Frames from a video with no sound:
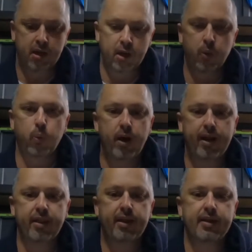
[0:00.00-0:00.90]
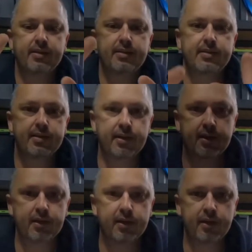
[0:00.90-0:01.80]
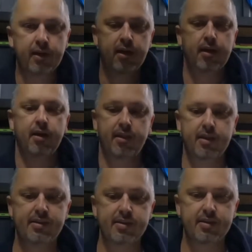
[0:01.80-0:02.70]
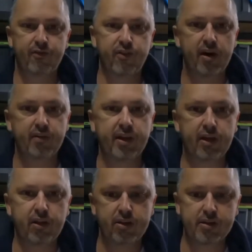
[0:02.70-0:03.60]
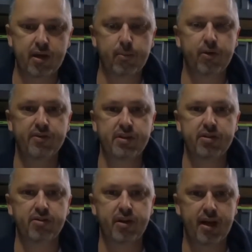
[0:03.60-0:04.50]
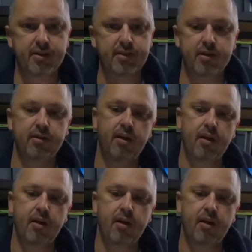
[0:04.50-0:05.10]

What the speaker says: one of these. This is a 5 kilo tub of citric acid,